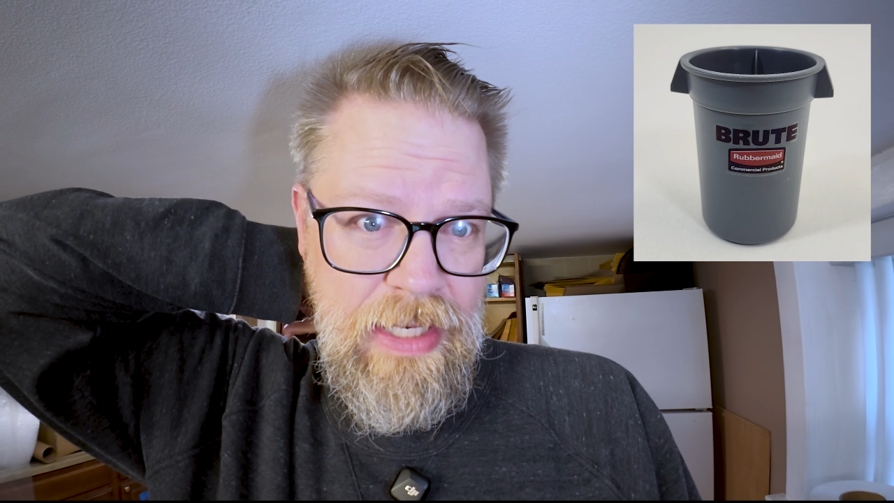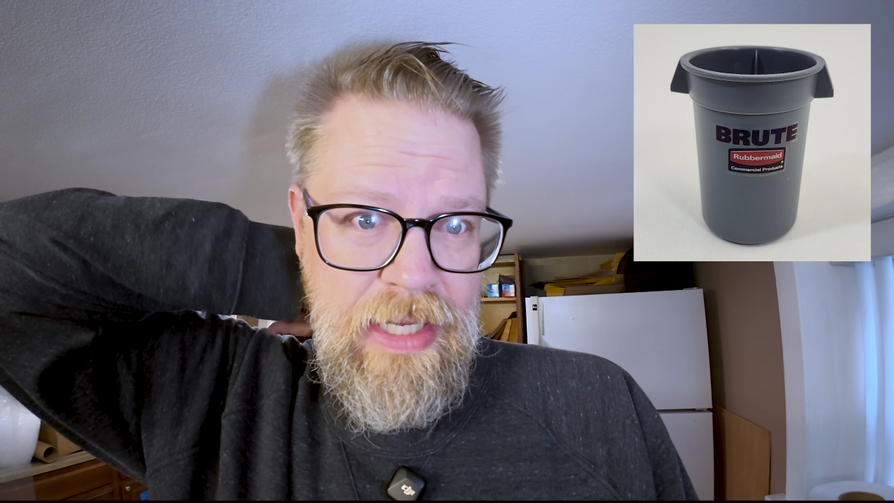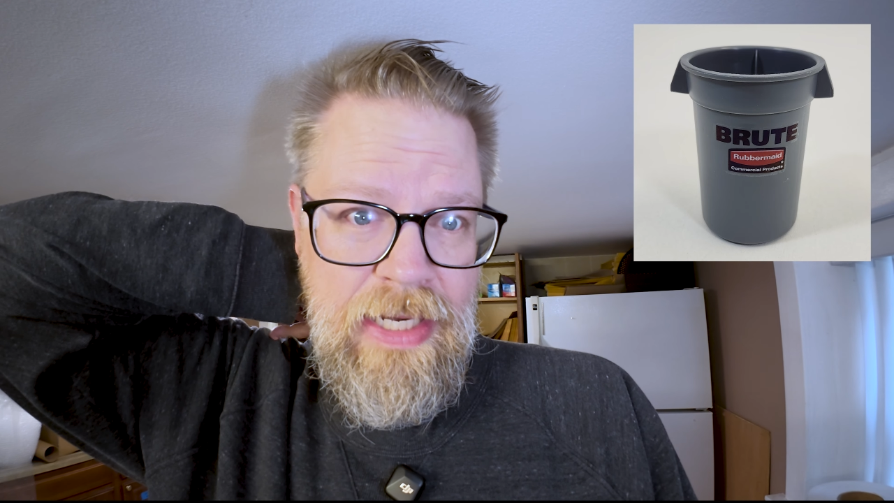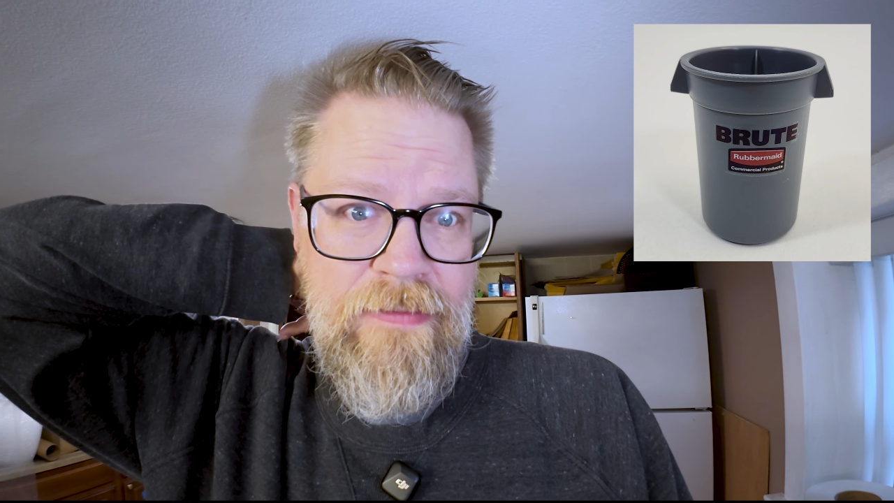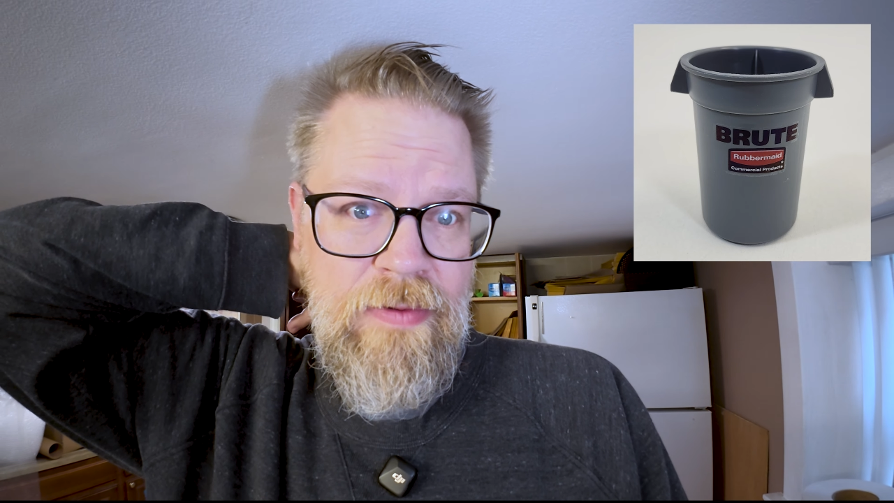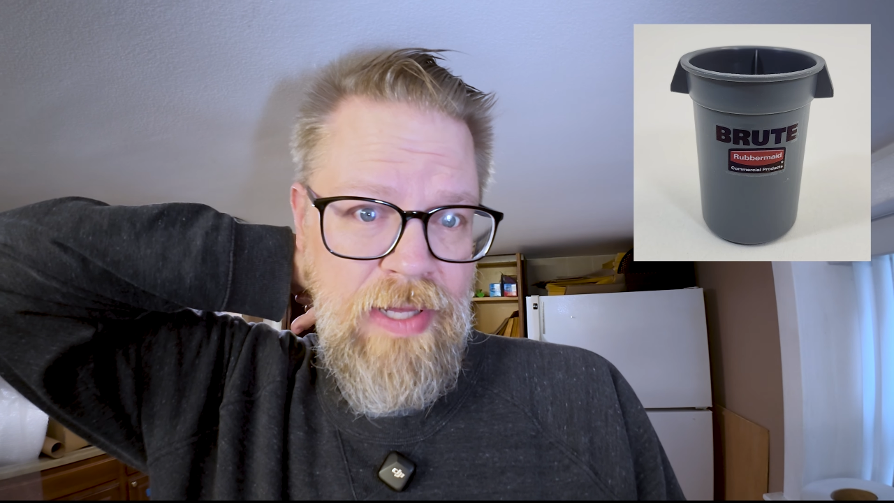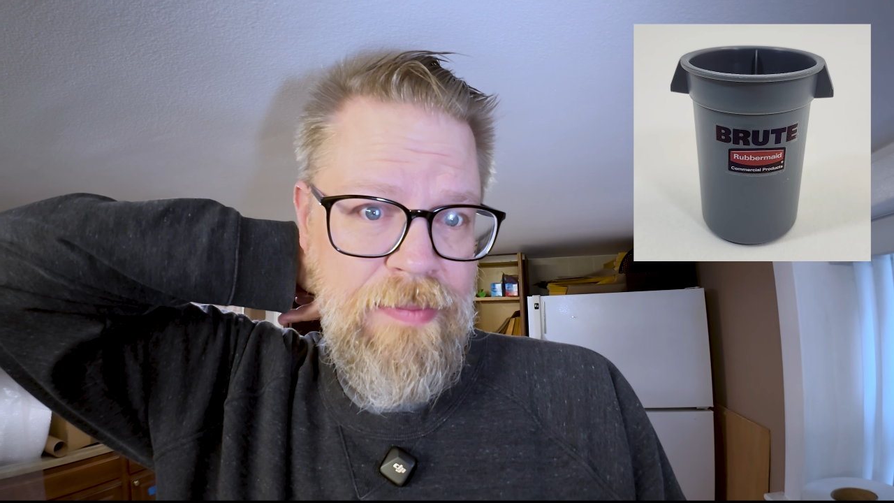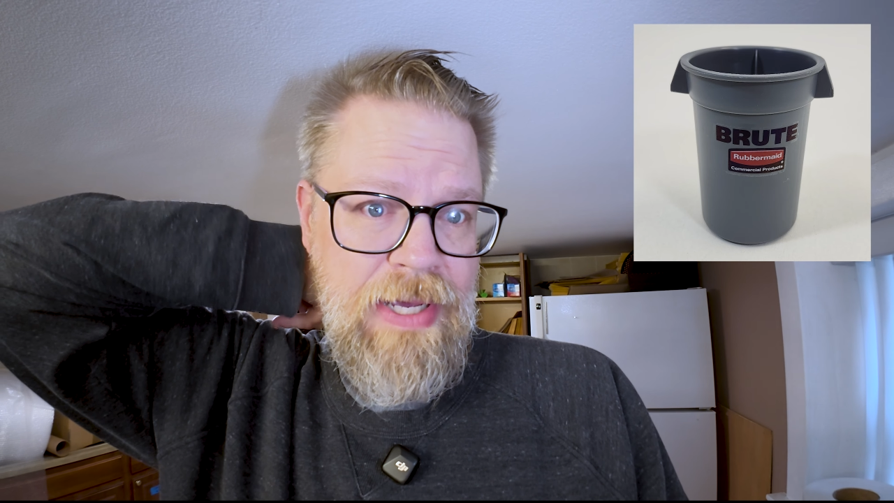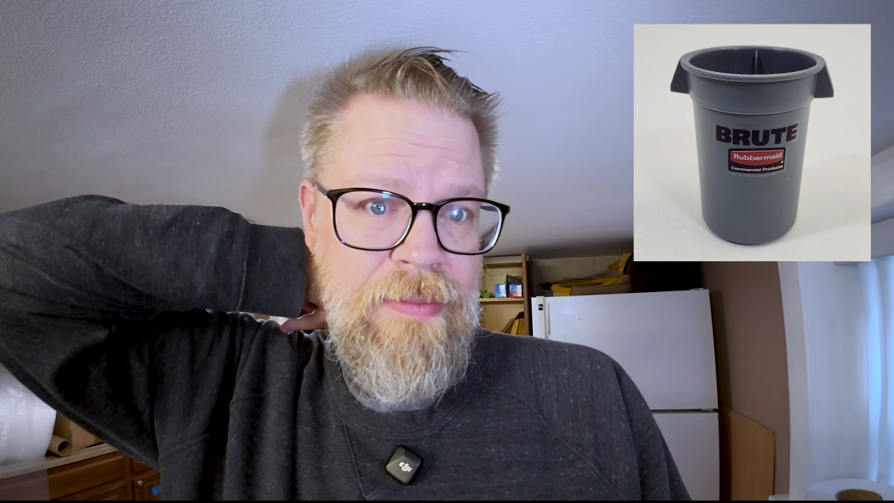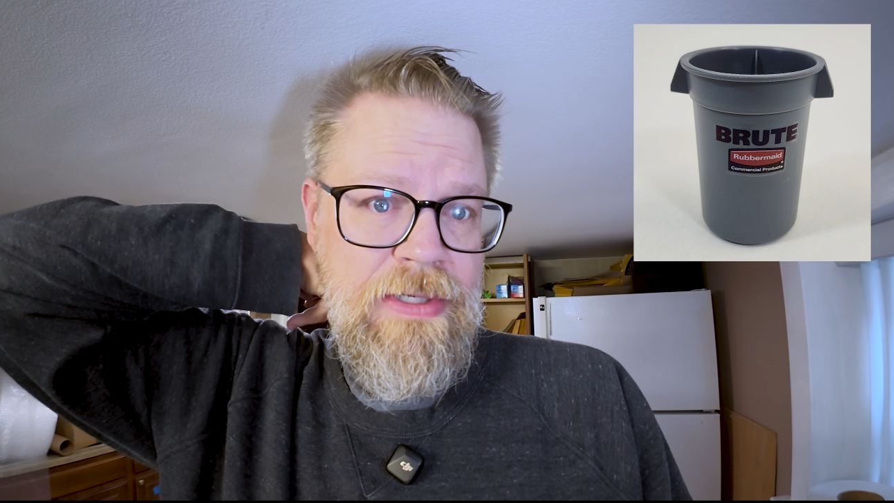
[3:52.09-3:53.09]
and I never really
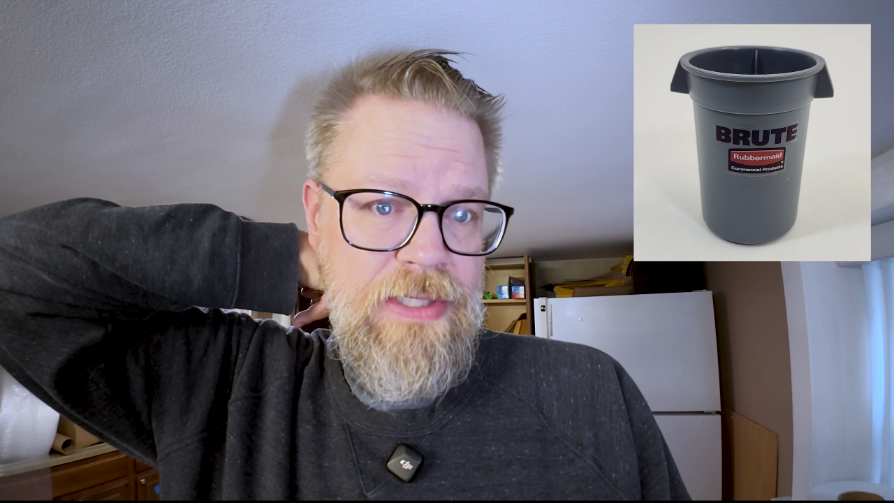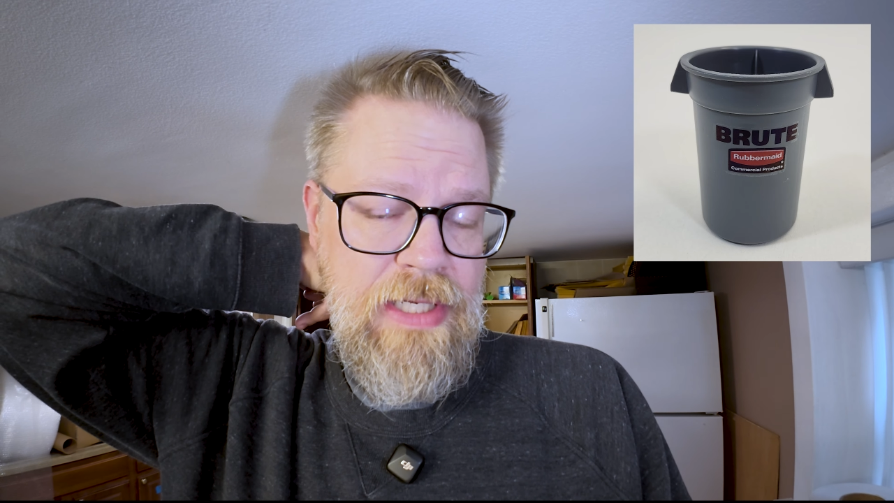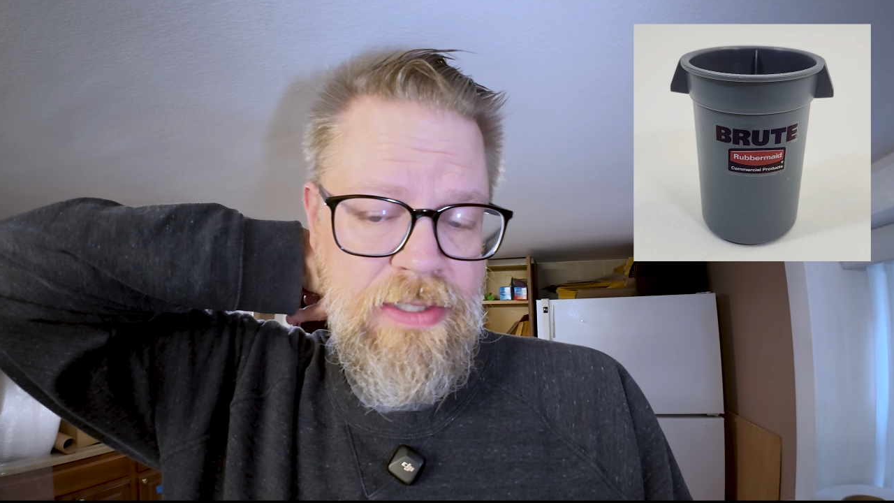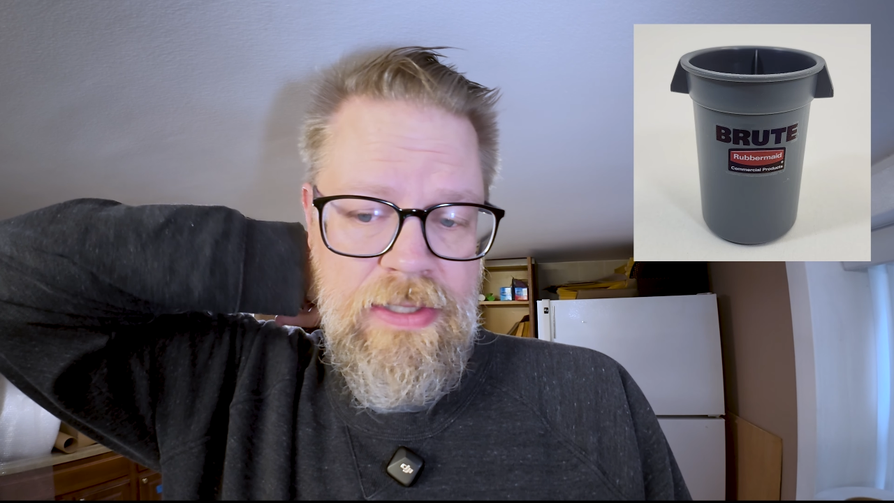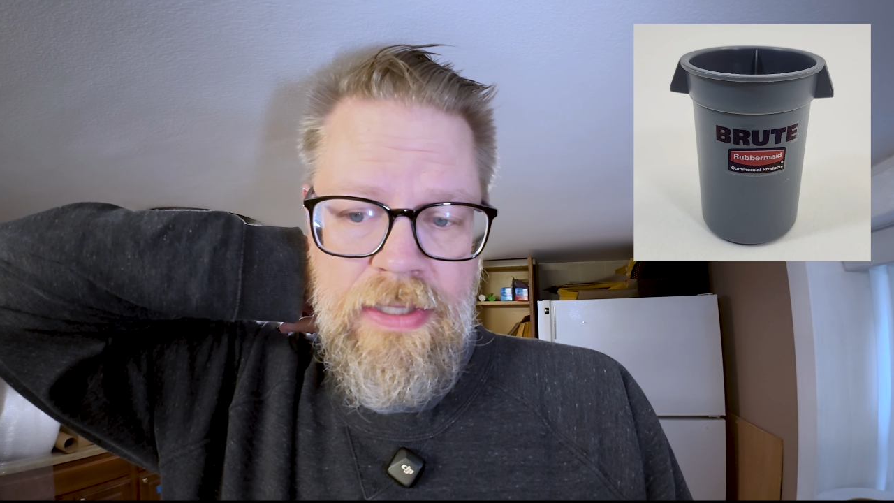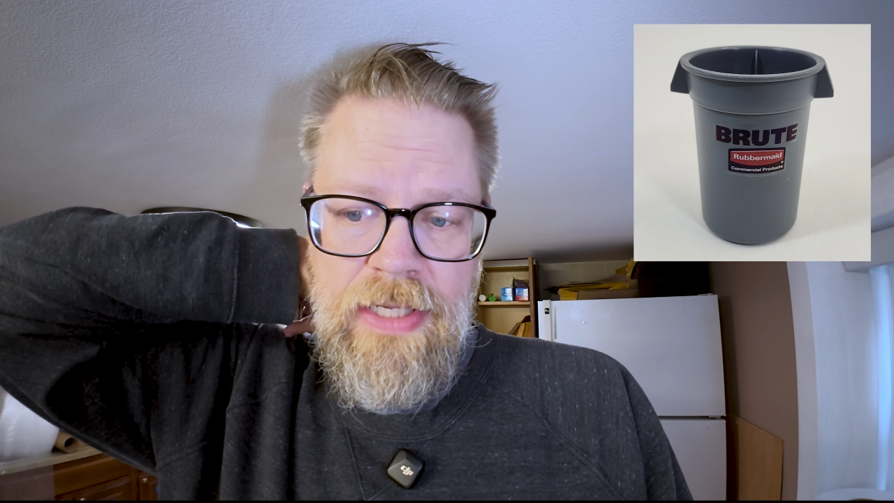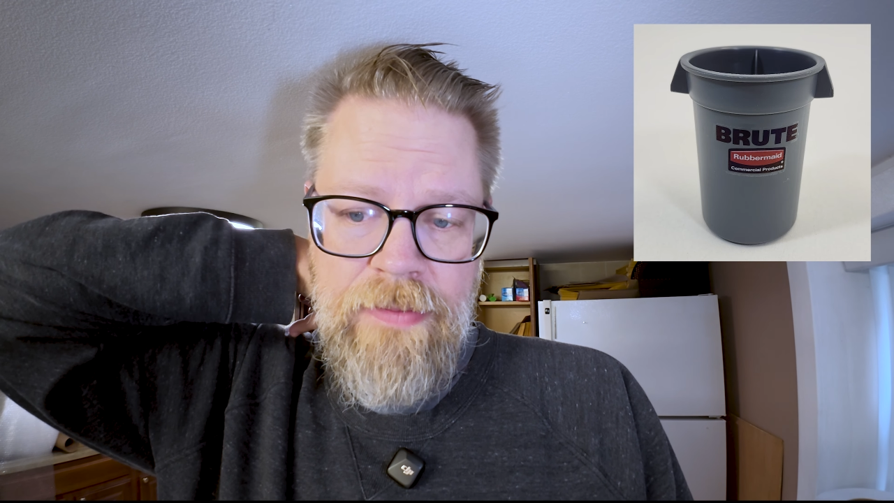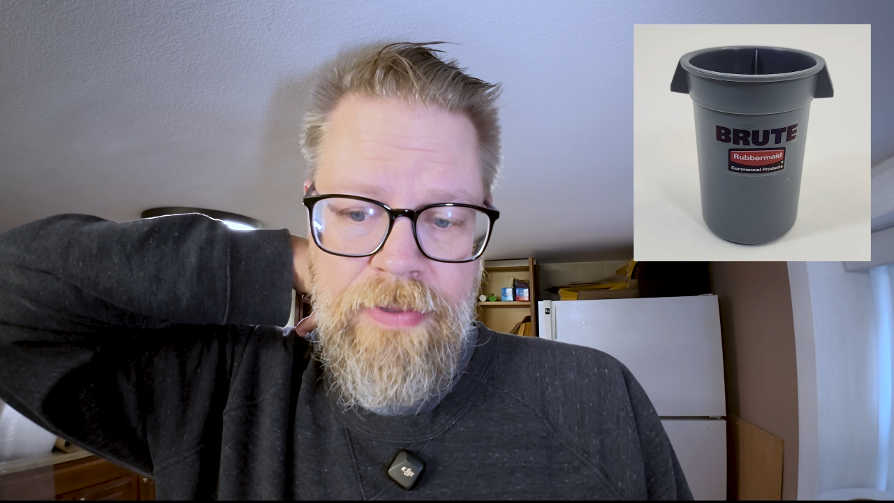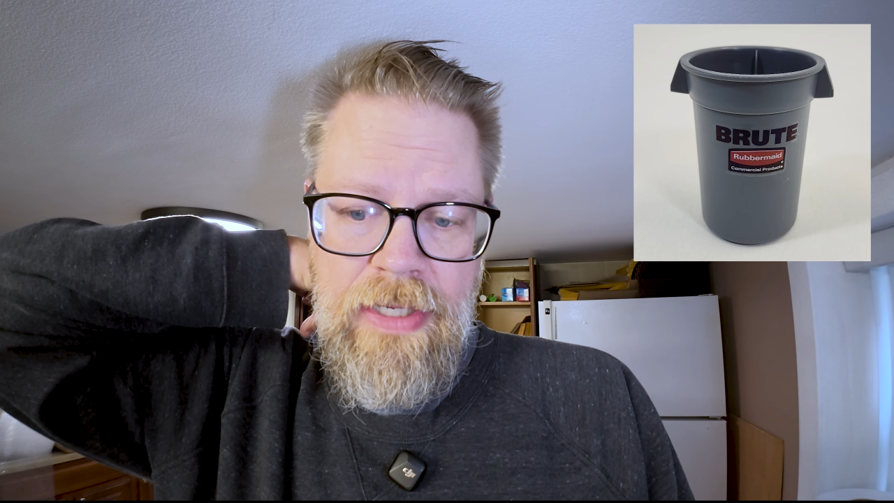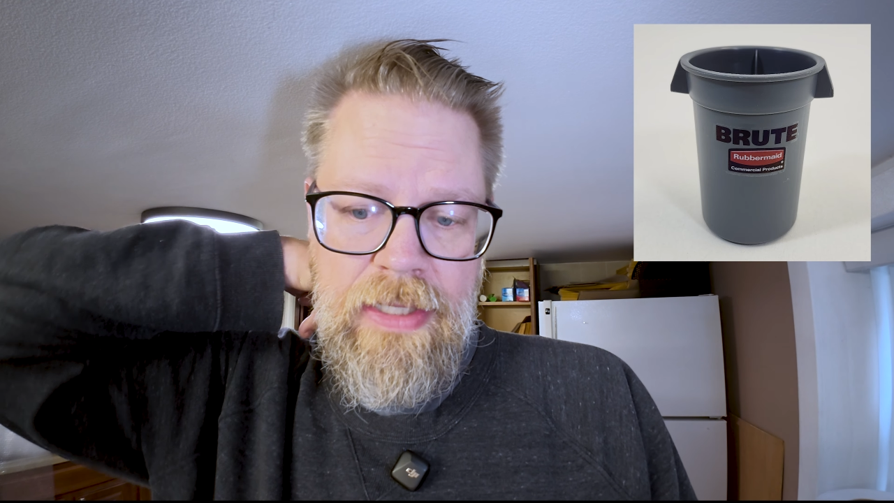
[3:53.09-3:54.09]
paid much attention to
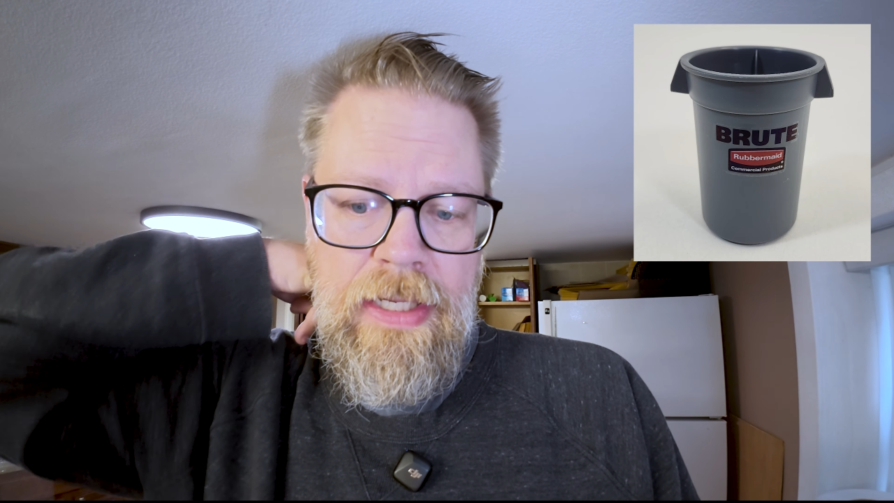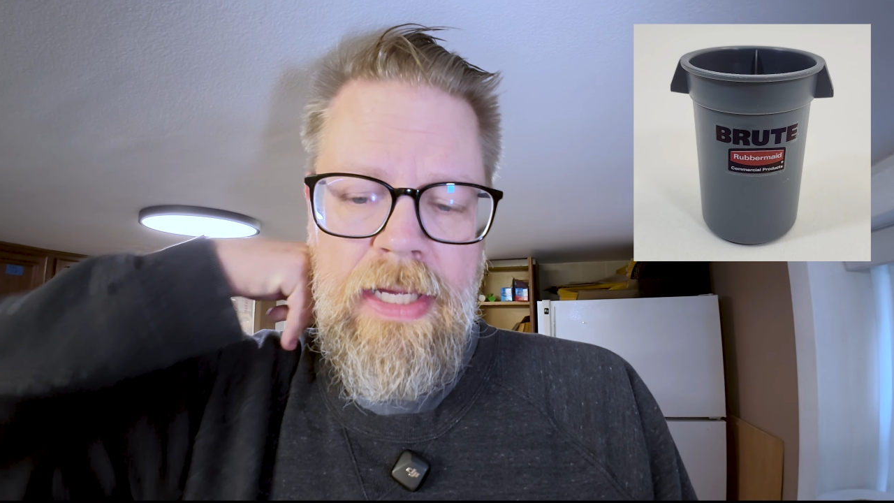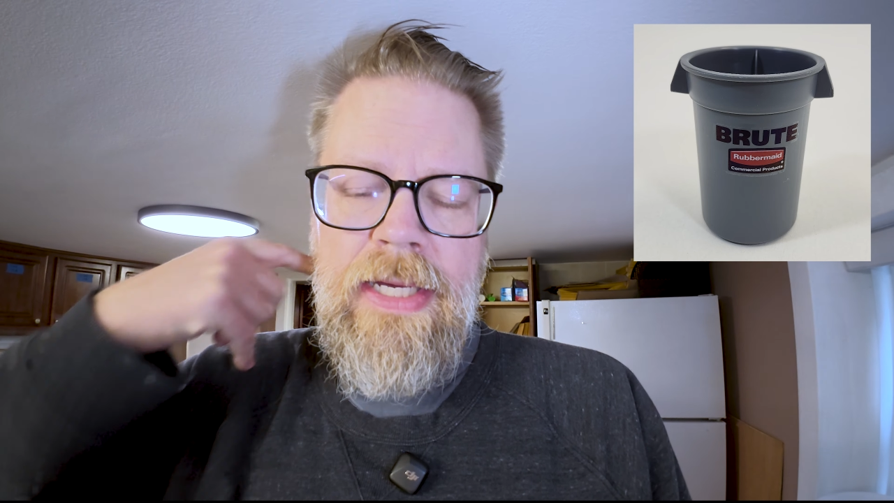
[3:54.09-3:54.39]
them, but